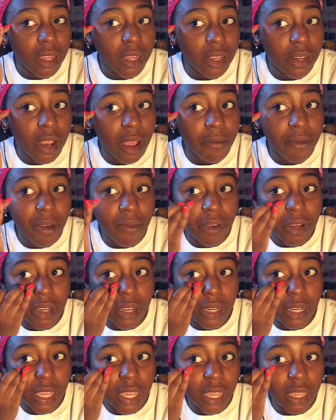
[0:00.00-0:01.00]
I've never
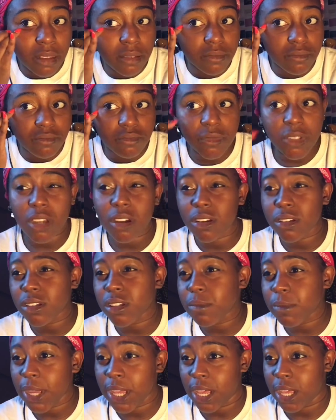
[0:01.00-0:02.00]
done it
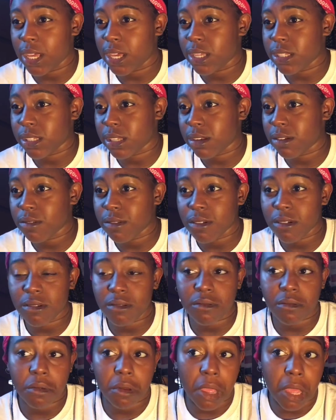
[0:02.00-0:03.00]
under my eyes. I don't
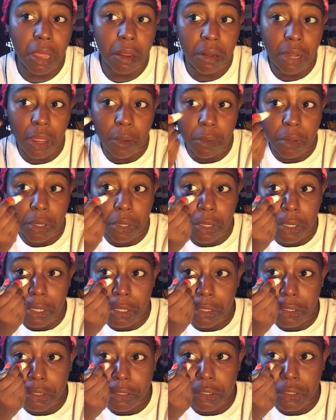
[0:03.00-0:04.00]
know how that would look.
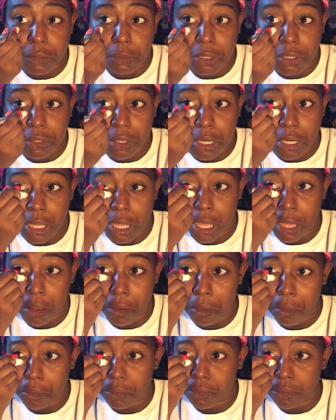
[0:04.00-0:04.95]
Should we try that out?